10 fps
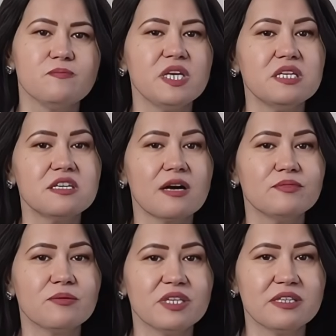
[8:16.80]
speeds
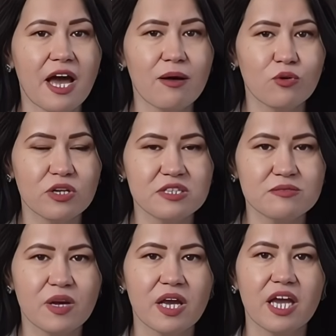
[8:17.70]
up the
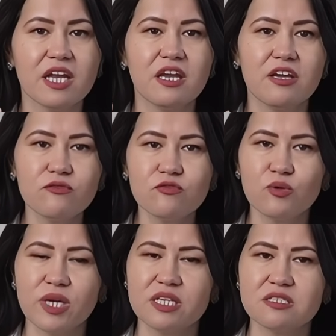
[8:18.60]
metabolism and
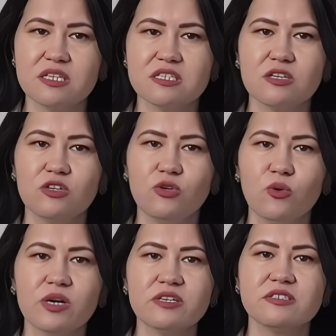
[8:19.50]
influences
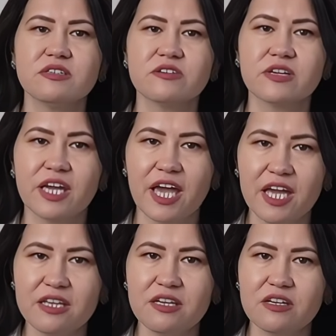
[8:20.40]
your
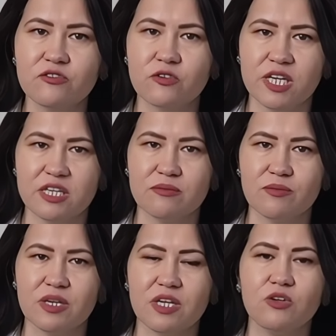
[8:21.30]
circadian rhythm,
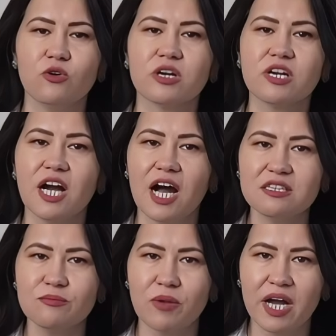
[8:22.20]
your
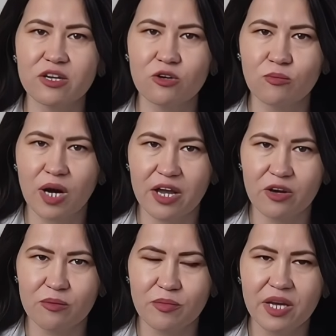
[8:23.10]
gut
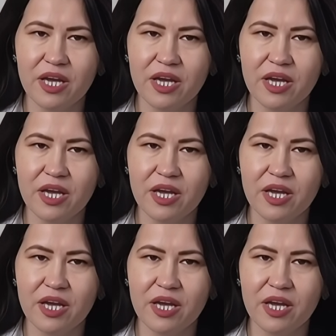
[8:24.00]
microbiome,